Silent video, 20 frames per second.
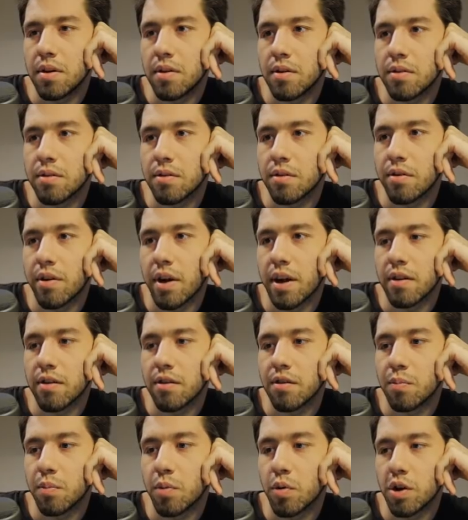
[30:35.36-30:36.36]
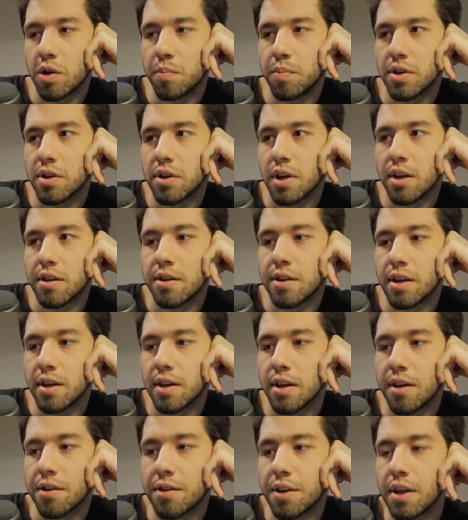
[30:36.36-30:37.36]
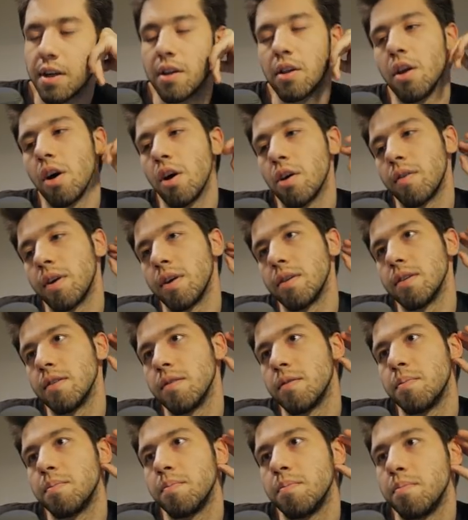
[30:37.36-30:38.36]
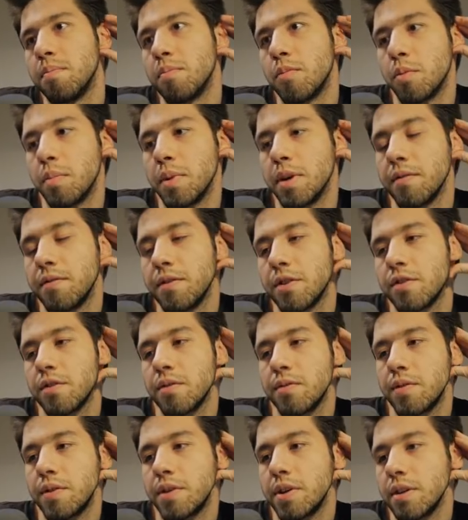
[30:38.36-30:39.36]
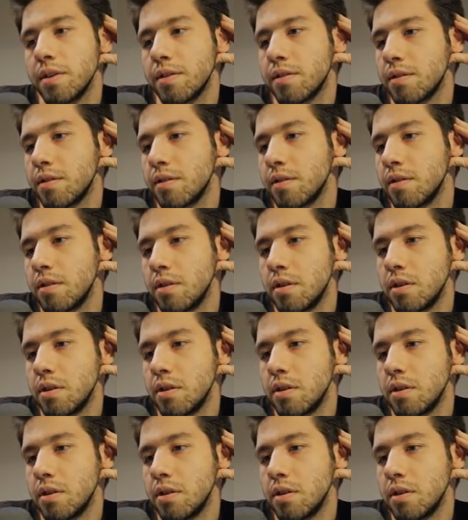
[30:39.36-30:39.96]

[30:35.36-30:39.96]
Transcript: we could also try and Smork, but I think long round is more beneficial for us.